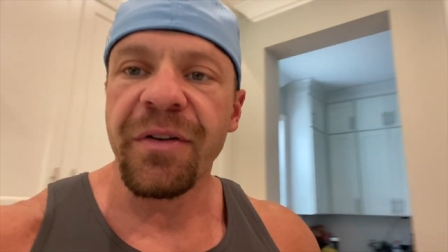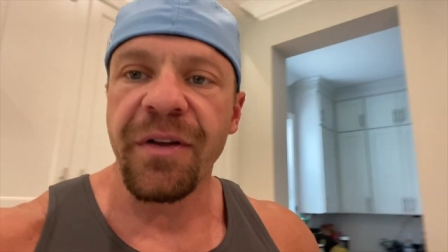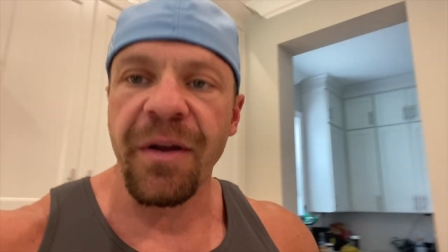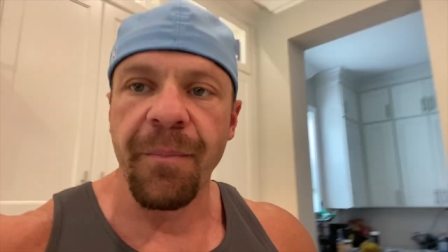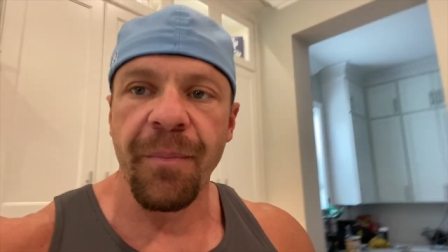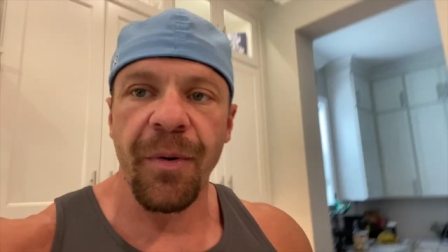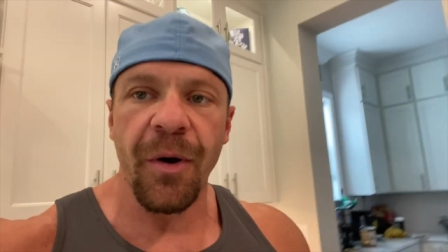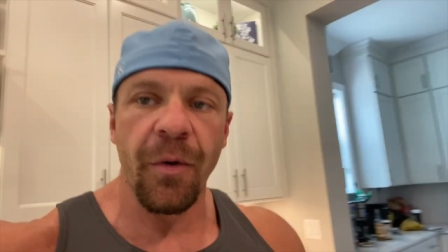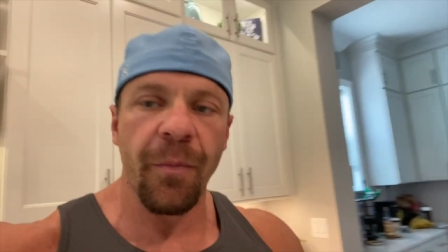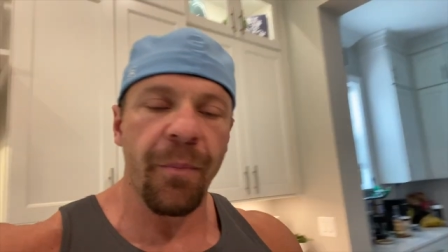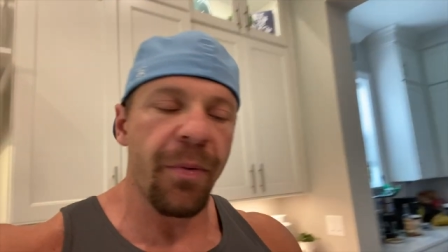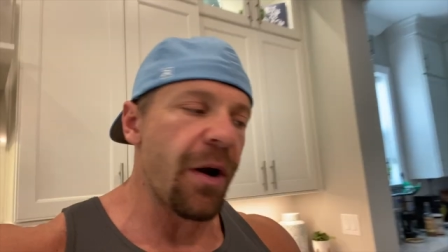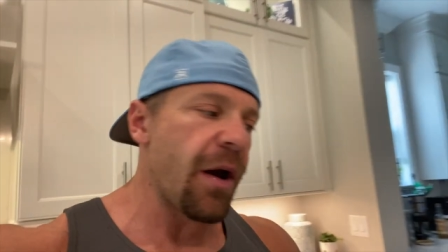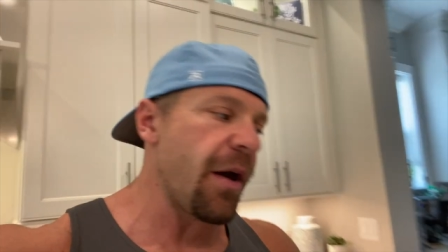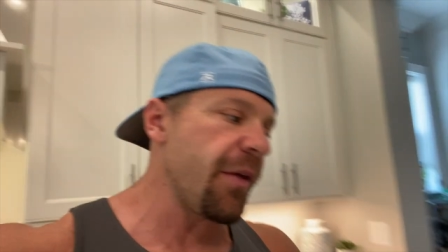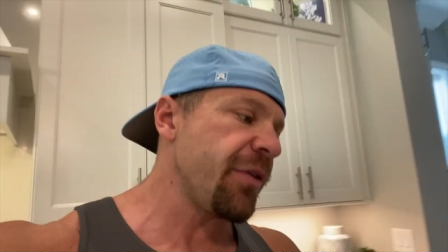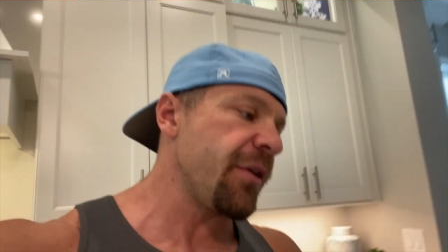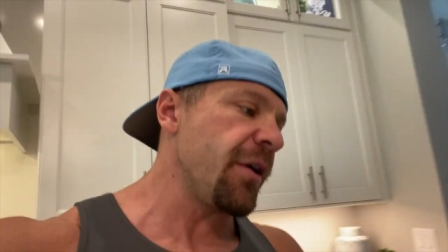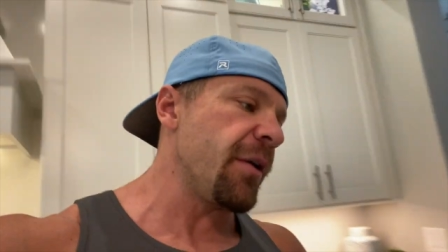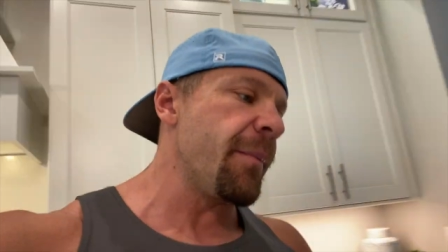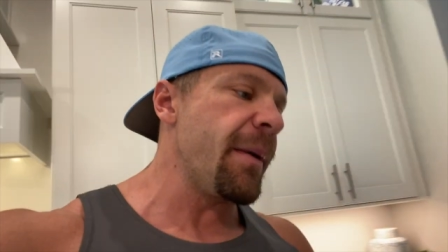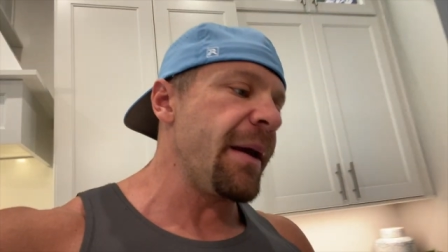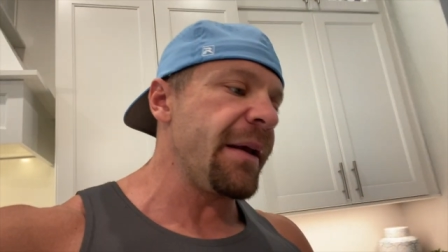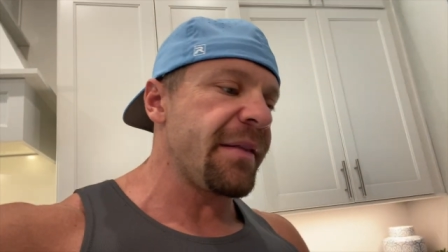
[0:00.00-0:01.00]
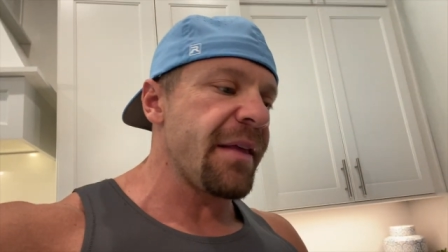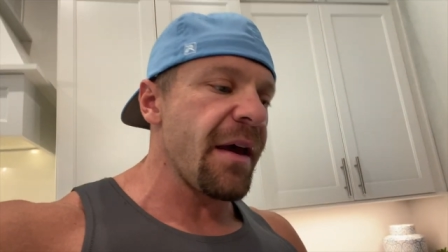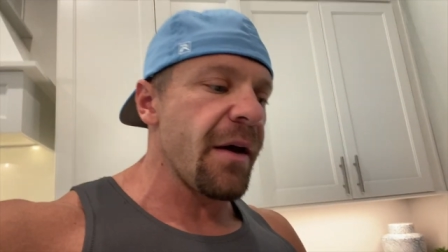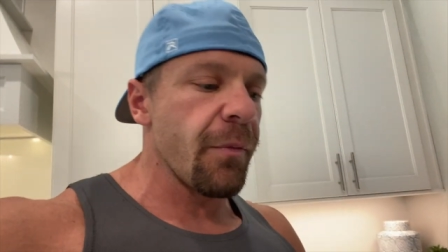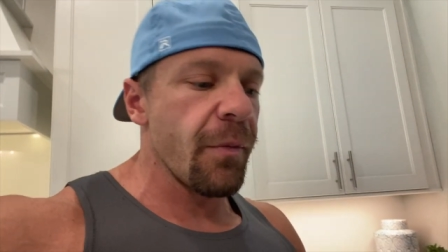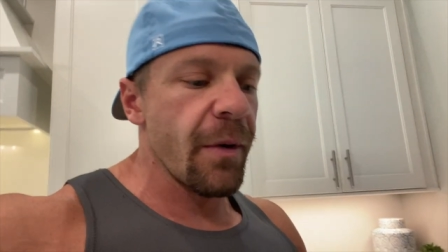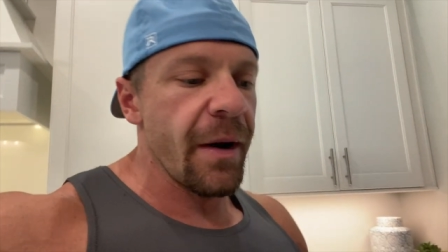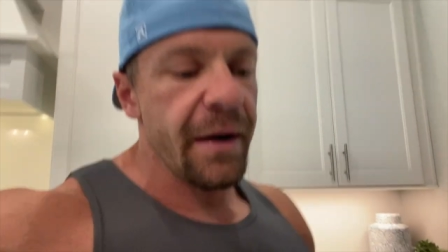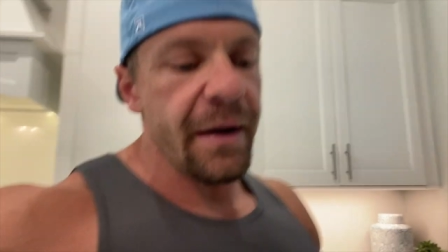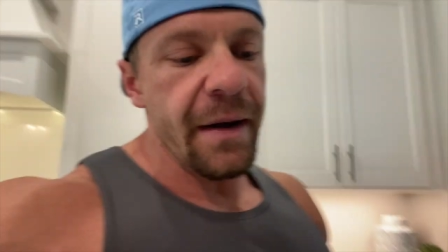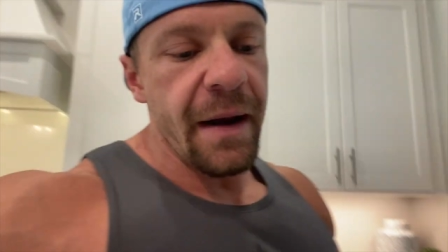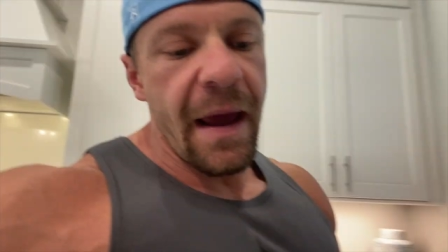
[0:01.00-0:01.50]
in bone broth. Going to make that
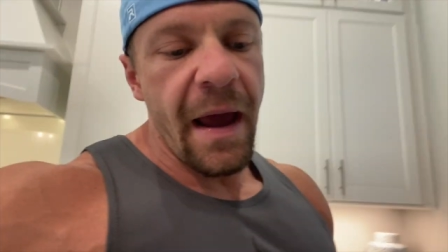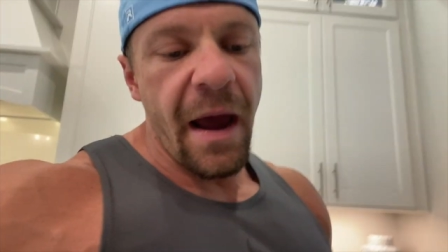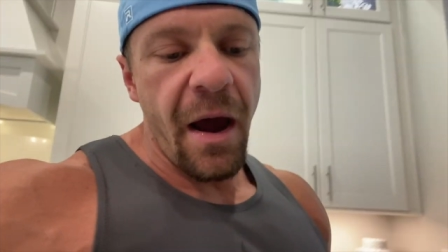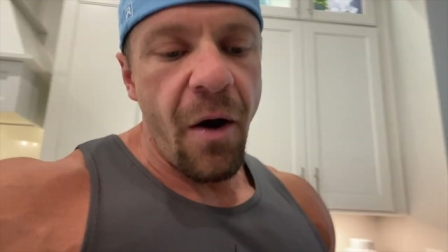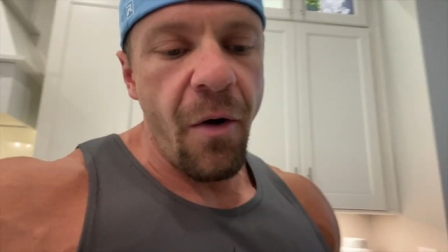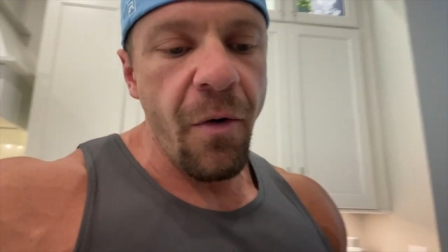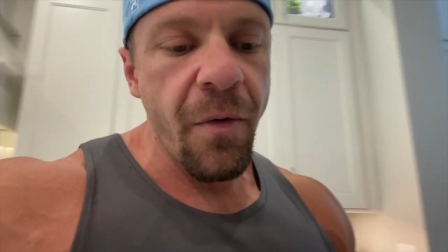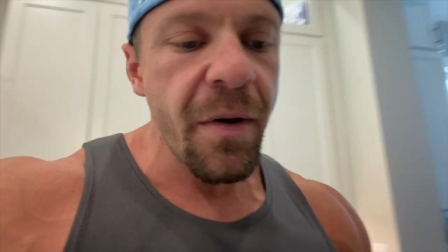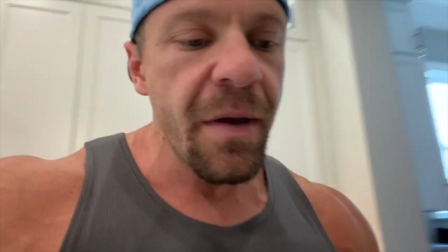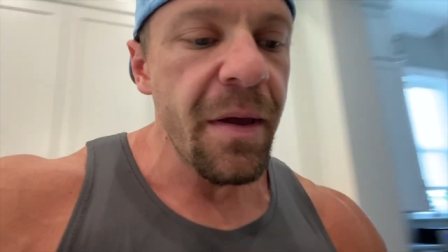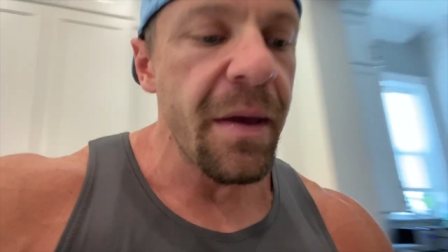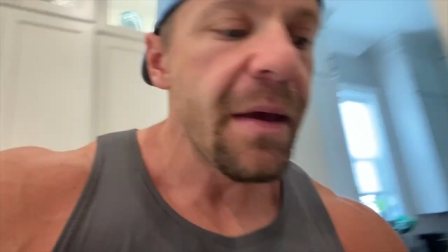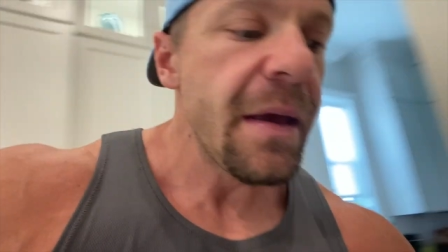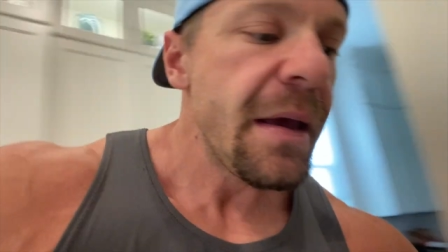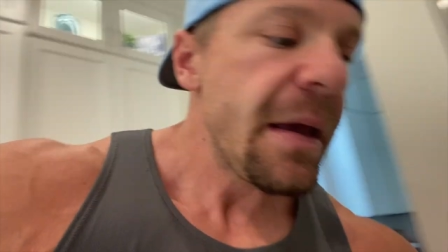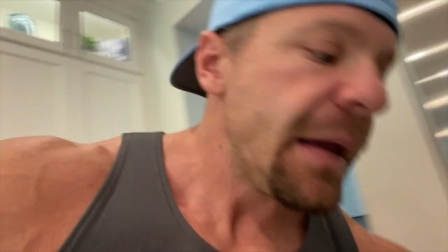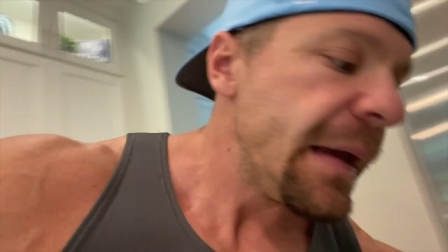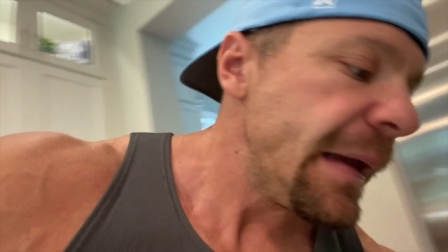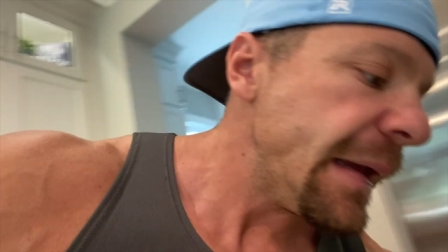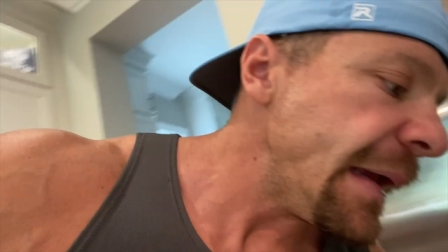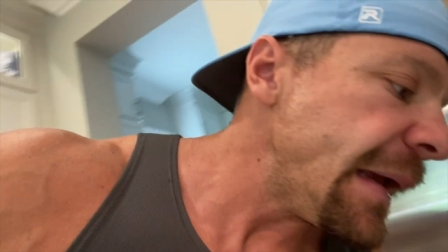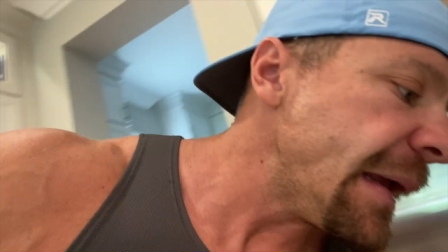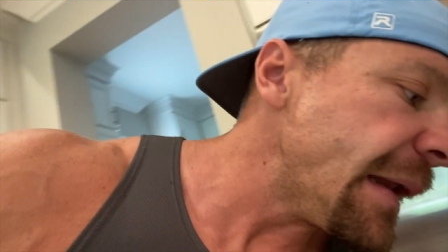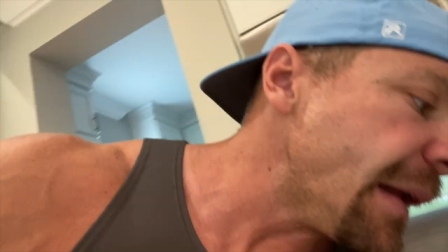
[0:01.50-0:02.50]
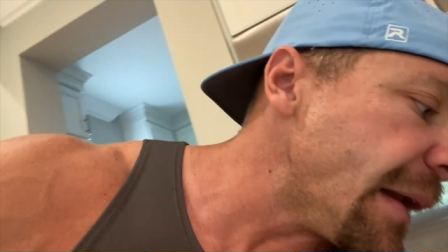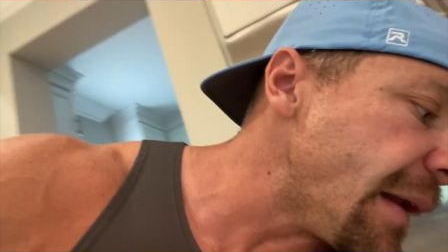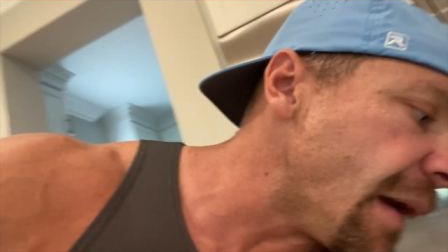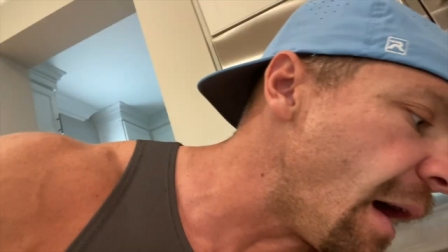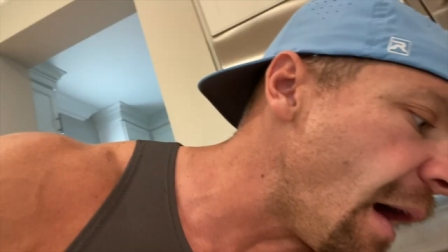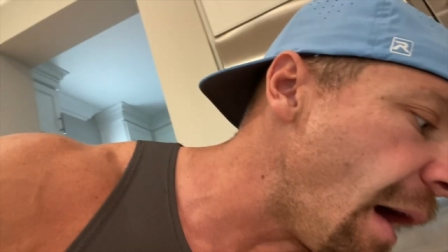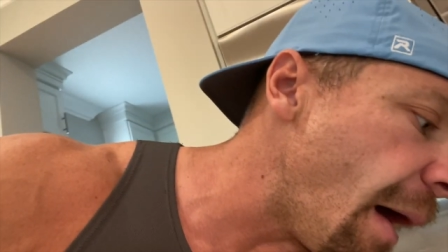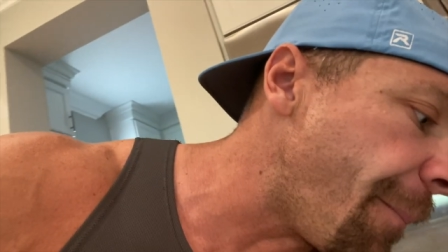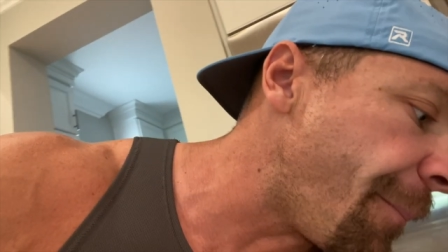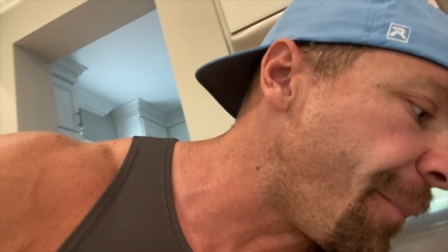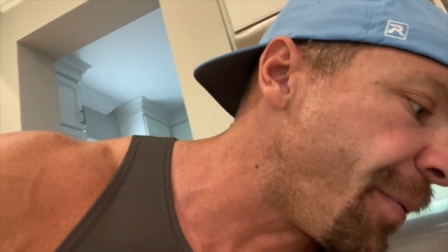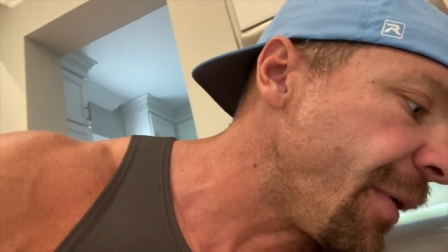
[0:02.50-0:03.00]
right now. Eat it
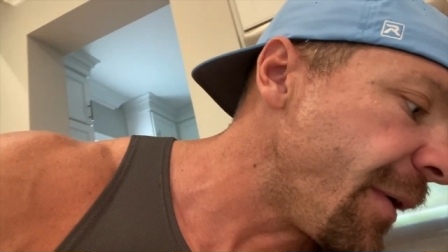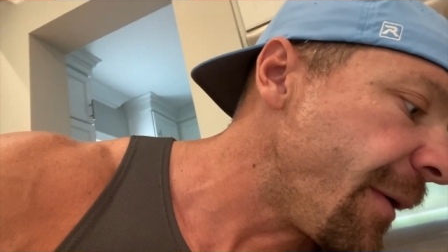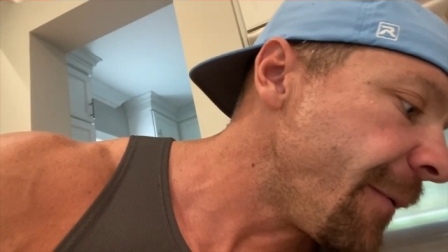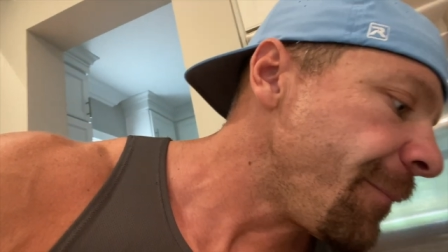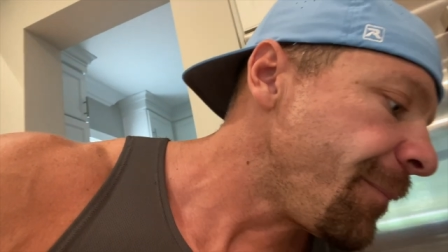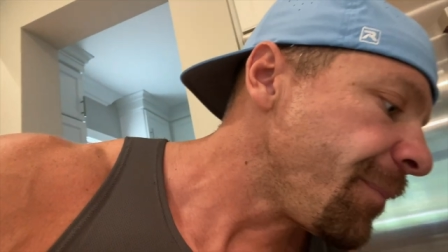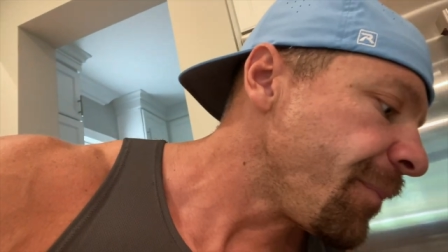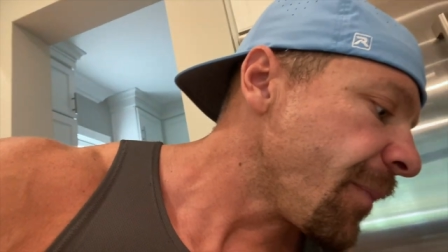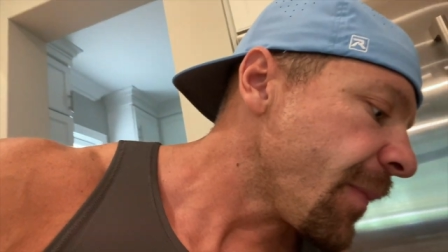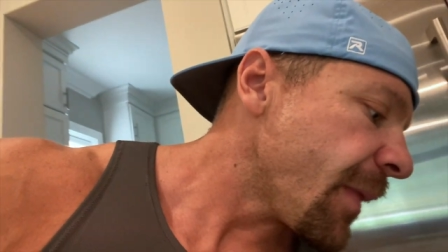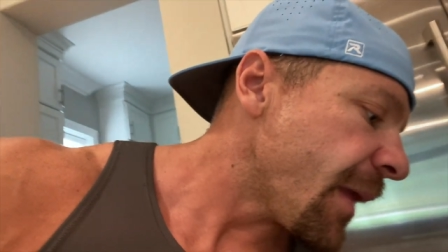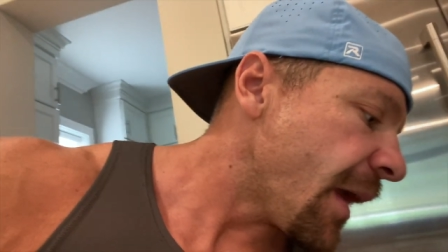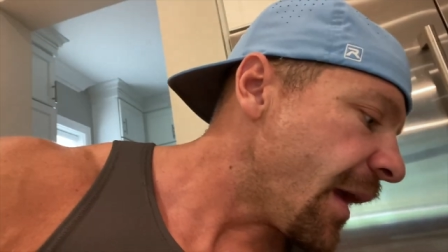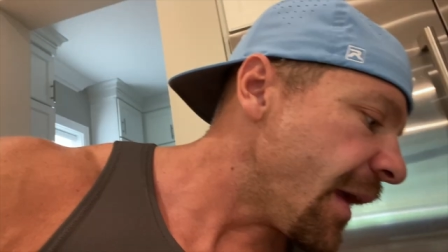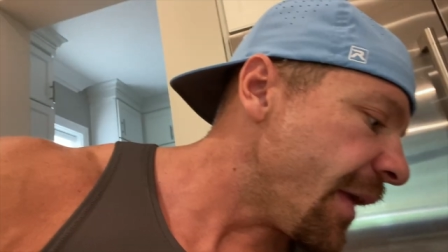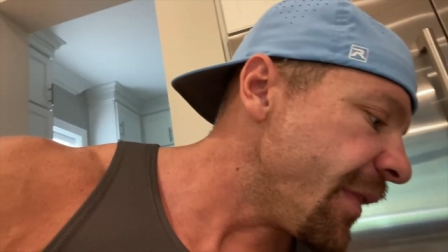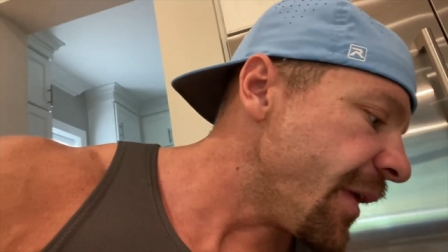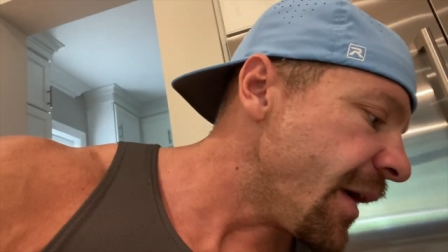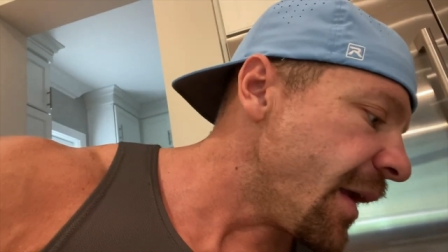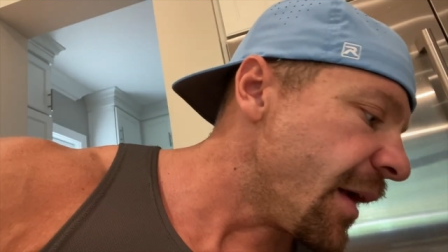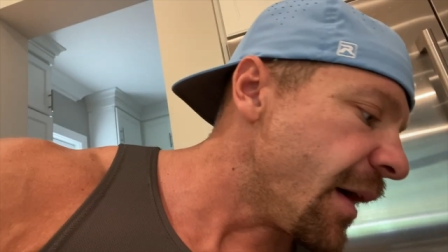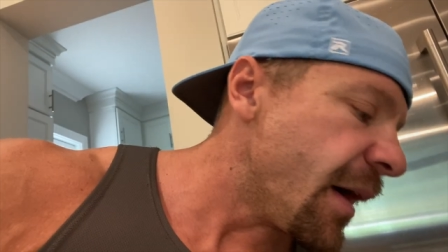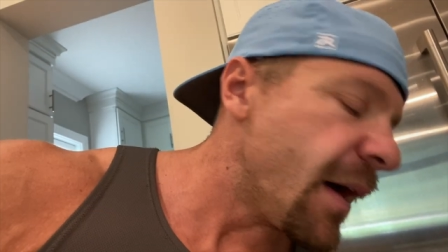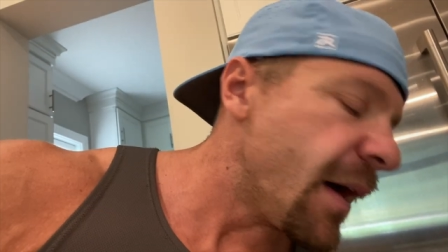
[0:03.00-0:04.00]
up. And then uh,